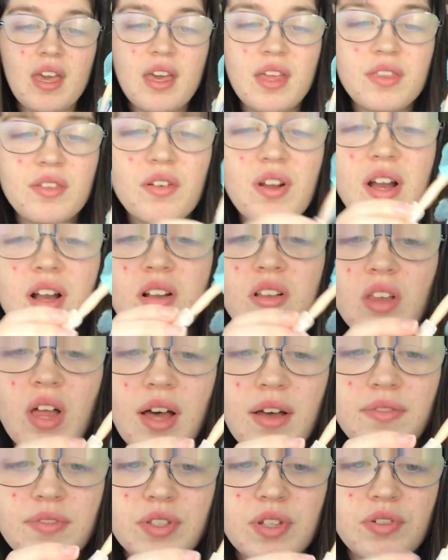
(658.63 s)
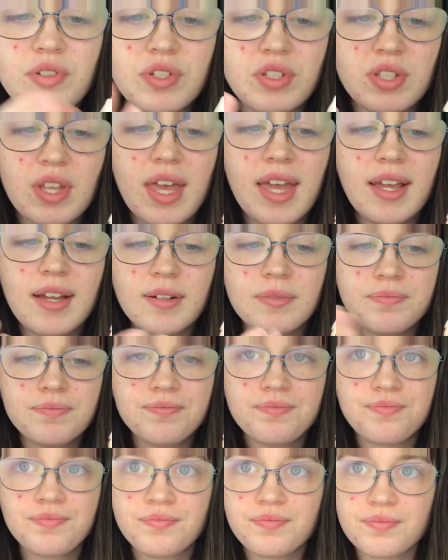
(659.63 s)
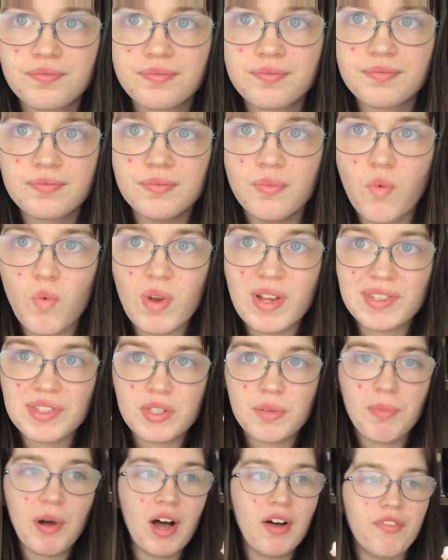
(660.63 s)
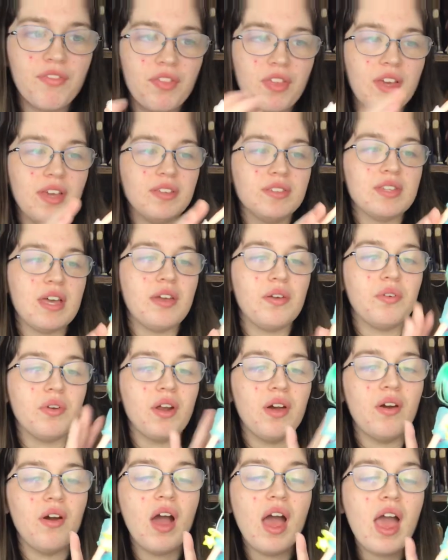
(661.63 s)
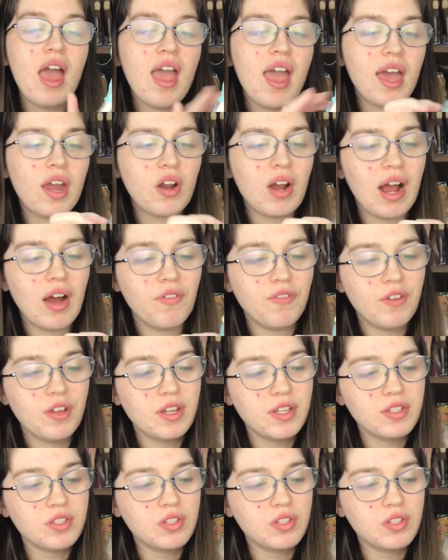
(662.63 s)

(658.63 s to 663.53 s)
they're not gloves. They're just like wrist puff things. I don't know. And her outfit is